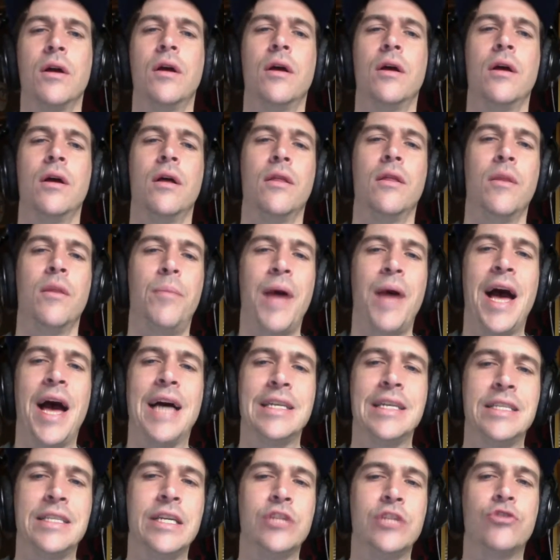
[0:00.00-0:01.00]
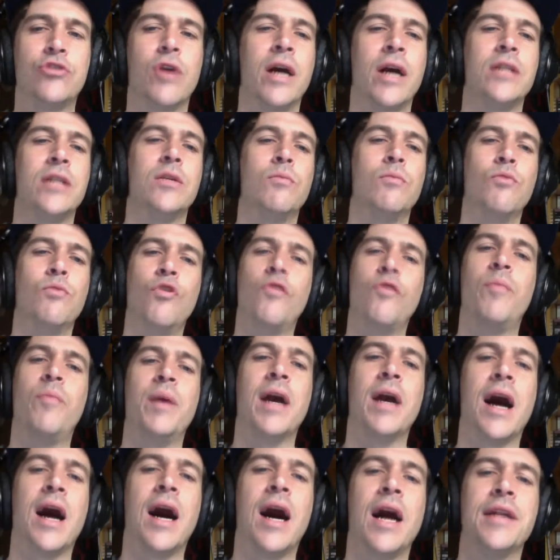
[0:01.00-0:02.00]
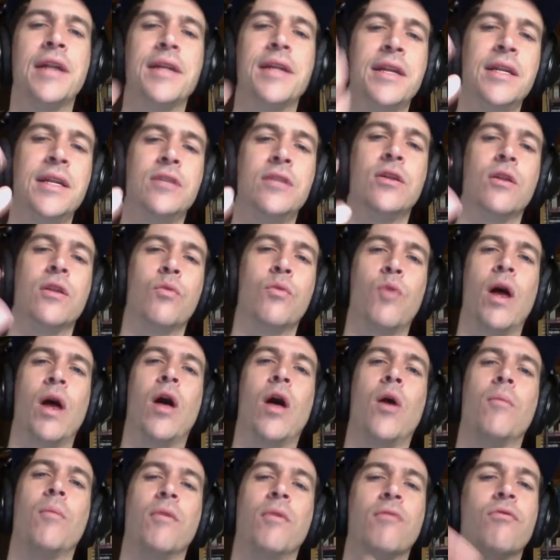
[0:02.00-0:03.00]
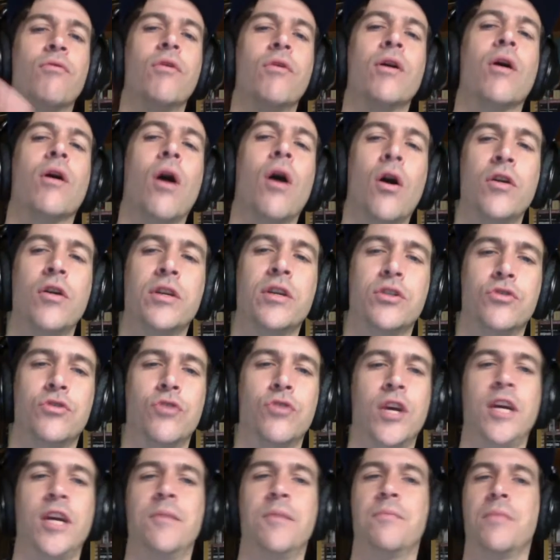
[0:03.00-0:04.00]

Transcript: the past he's trying to move beyond and into the realm of real artistry.